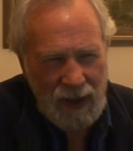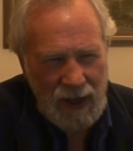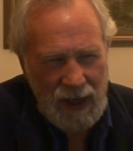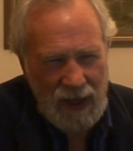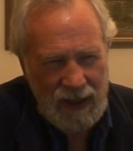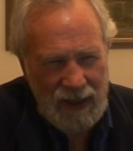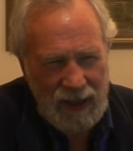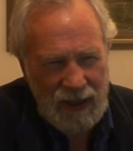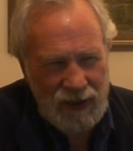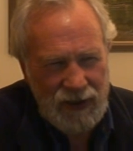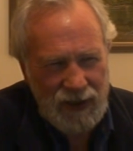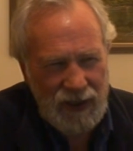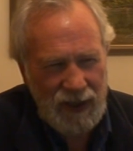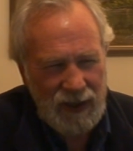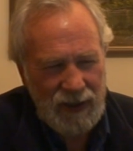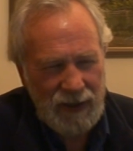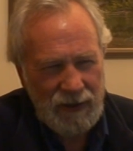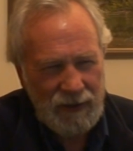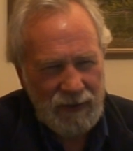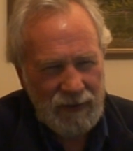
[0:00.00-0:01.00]
And he
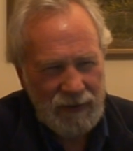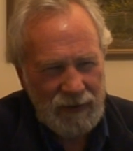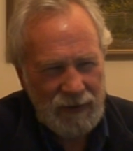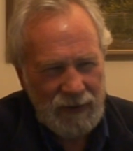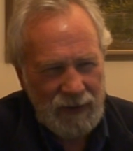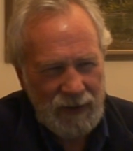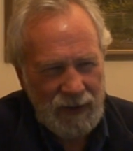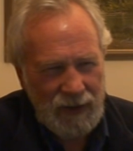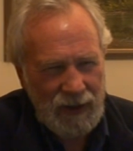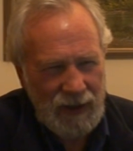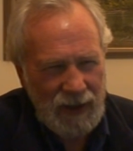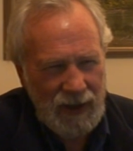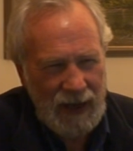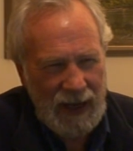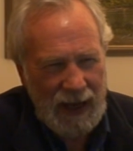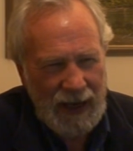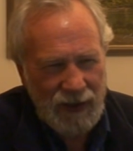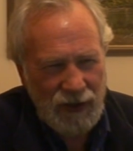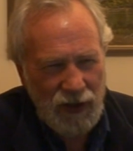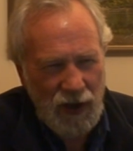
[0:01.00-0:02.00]
said,
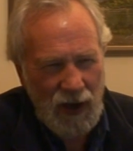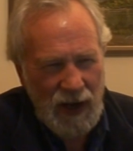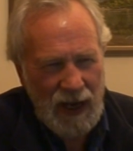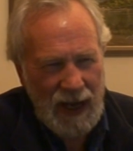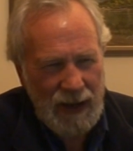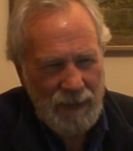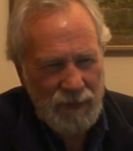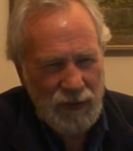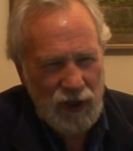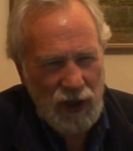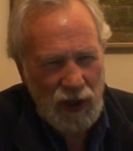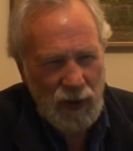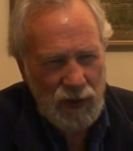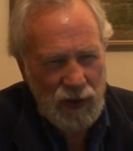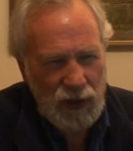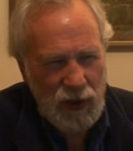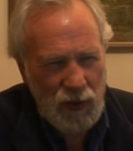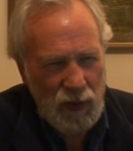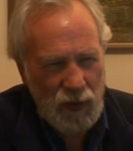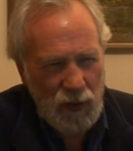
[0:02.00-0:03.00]
As I am, so
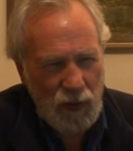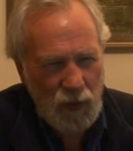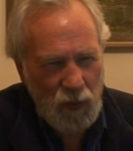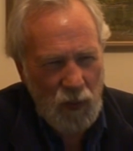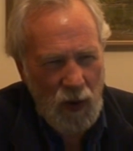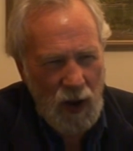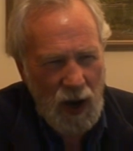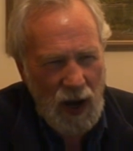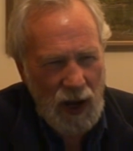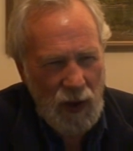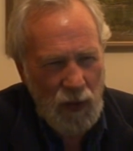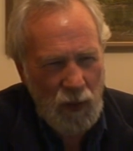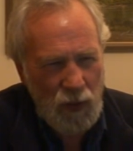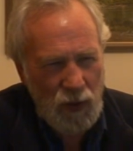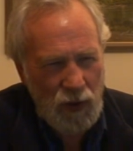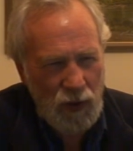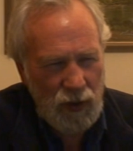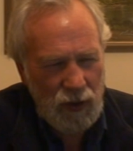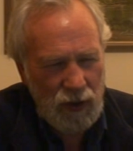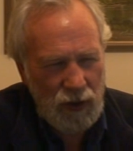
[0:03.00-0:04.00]
you. Why
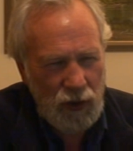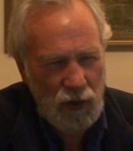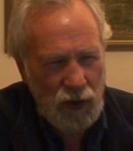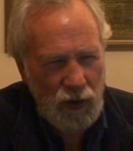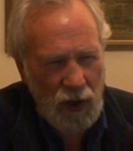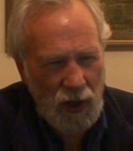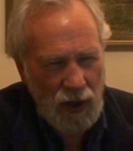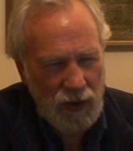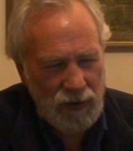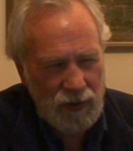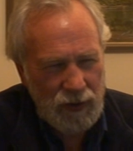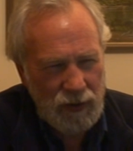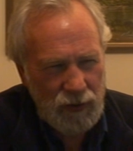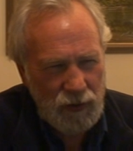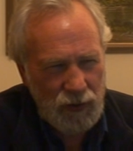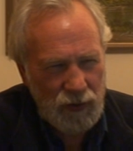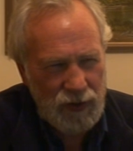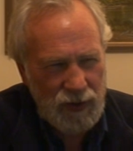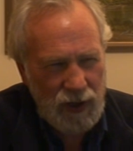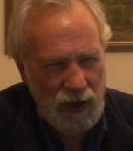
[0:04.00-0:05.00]
will you not
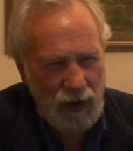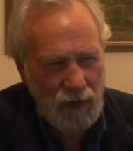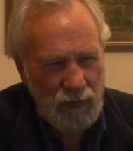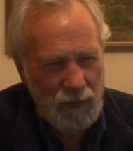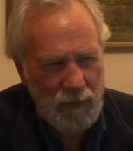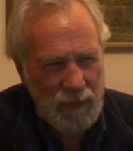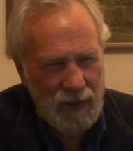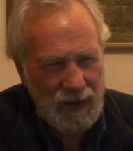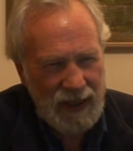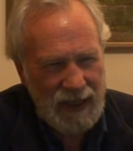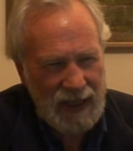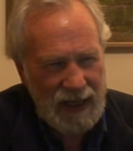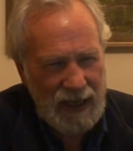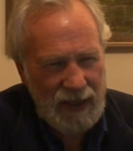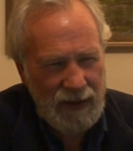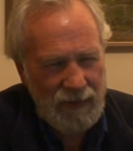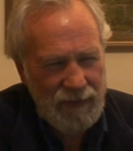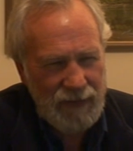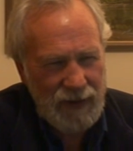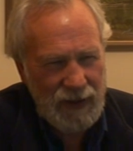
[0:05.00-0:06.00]
yourself
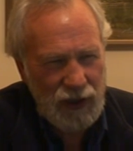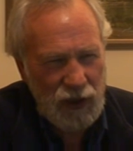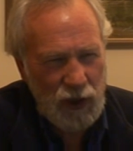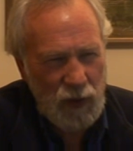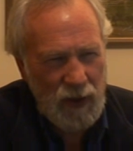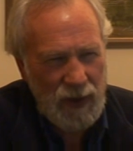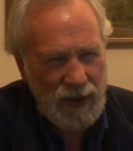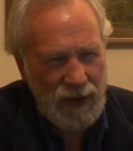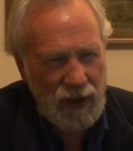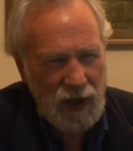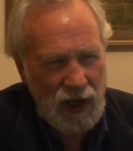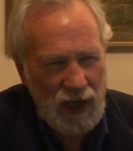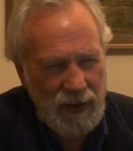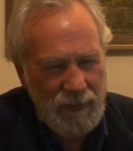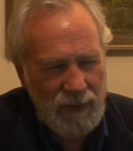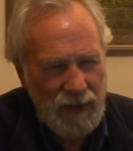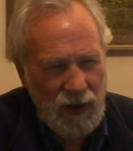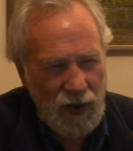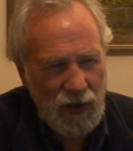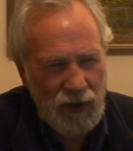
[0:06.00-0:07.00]
believe that you are the only
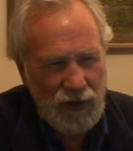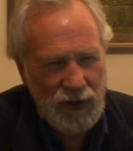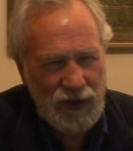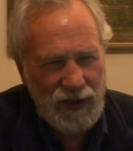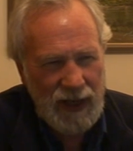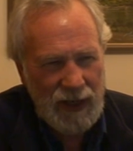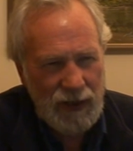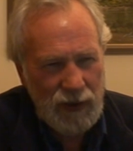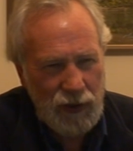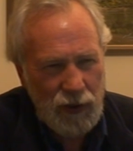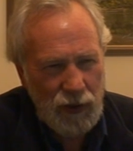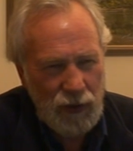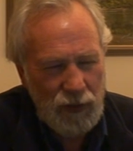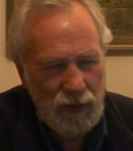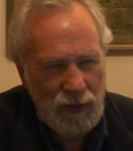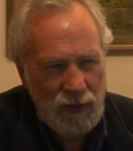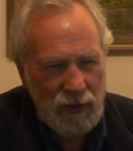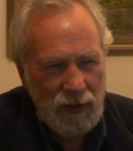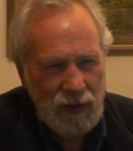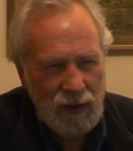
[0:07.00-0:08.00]
begotten Son
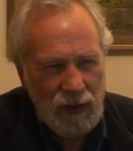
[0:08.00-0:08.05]
too?